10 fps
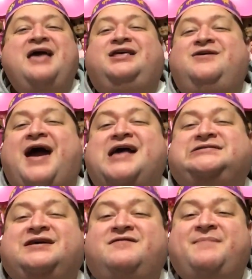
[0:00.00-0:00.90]
You
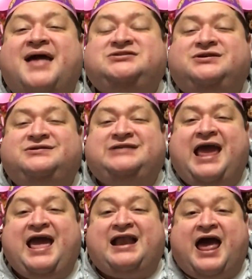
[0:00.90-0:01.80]
guys have a magical
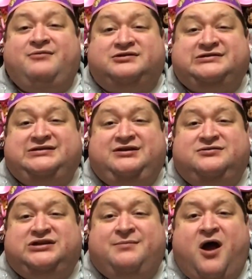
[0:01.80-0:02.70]
day and I will see
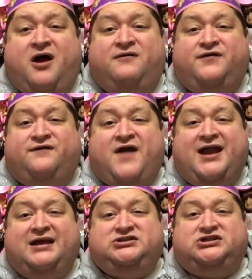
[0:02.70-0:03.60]
you tomorrow for
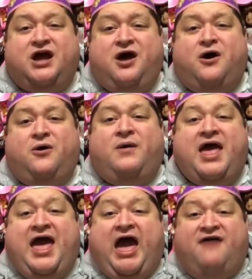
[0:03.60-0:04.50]
Friday's show.
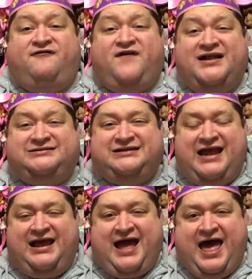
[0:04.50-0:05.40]
Have fun
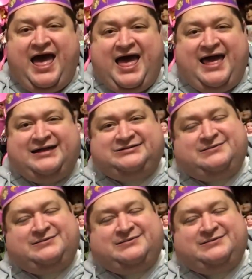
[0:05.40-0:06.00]
today, guys.